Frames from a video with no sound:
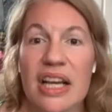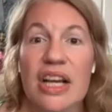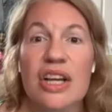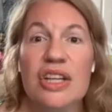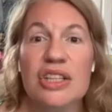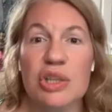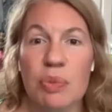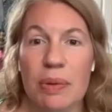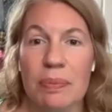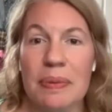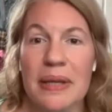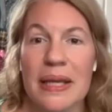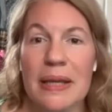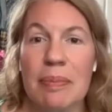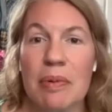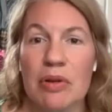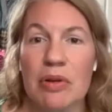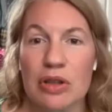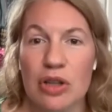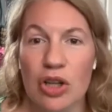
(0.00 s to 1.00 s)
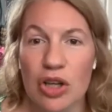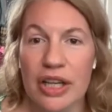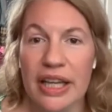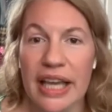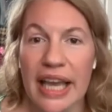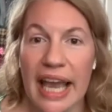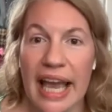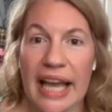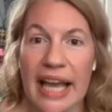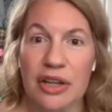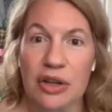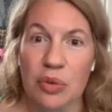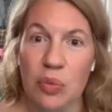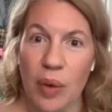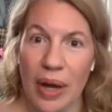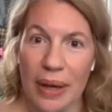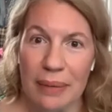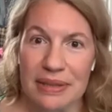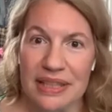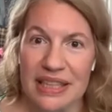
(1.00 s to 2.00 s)
So when people look at your
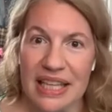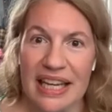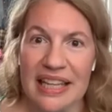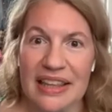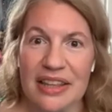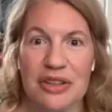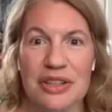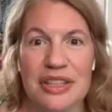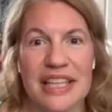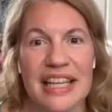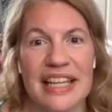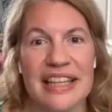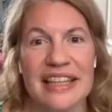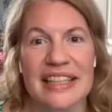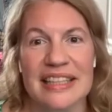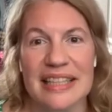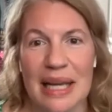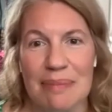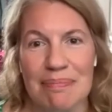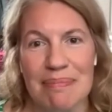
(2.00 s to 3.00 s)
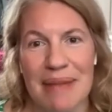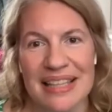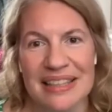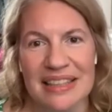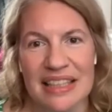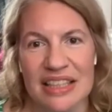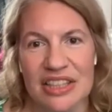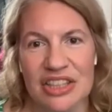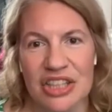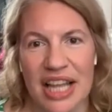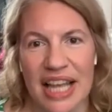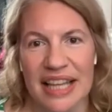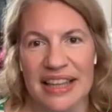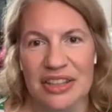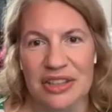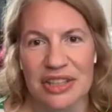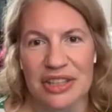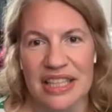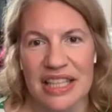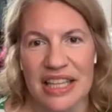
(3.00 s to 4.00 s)
website, they're seeing the same message that they're
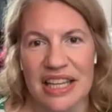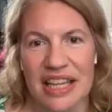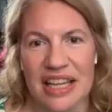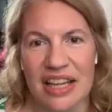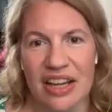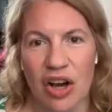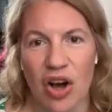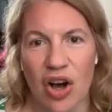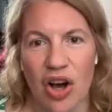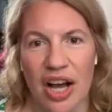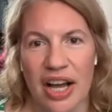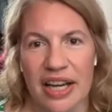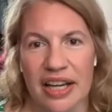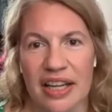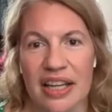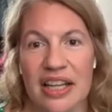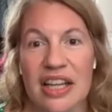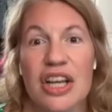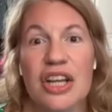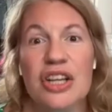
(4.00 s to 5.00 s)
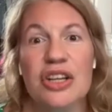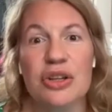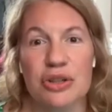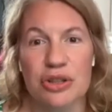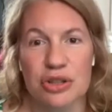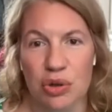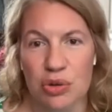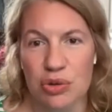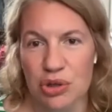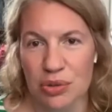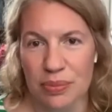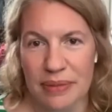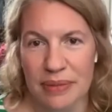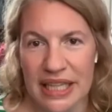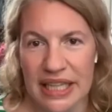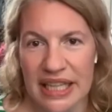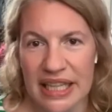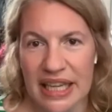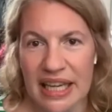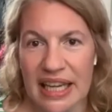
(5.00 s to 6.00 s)
seeing on your social
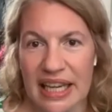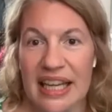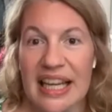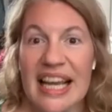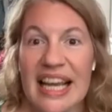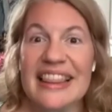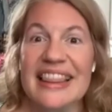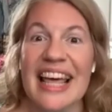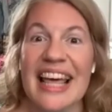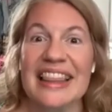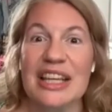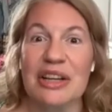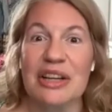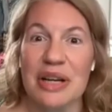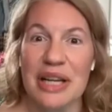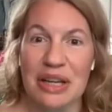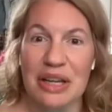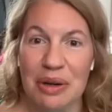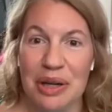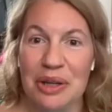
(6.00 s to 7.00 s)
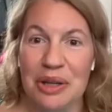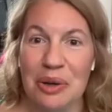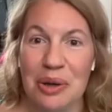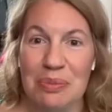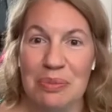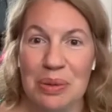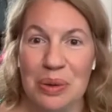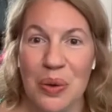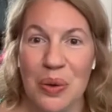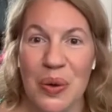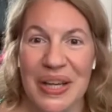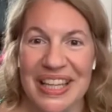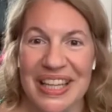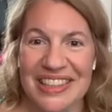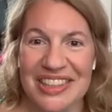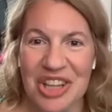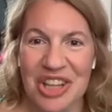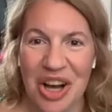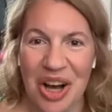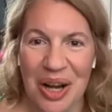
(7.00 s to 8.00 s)
media, that they're hearing your employees
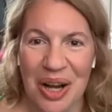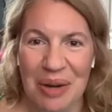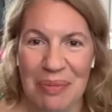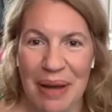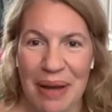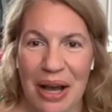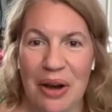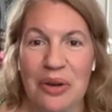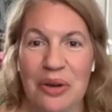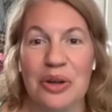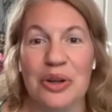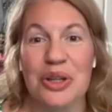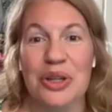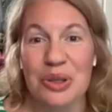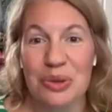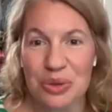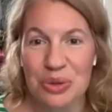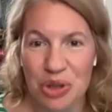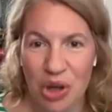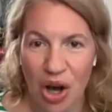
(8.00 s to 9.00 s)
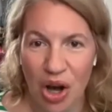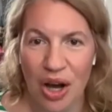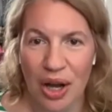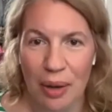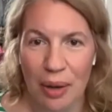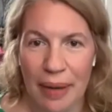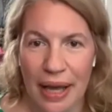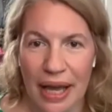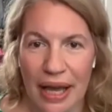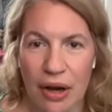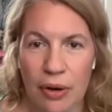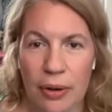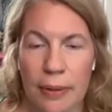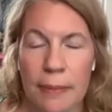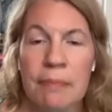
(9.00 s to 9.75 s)
talk about or you talk about.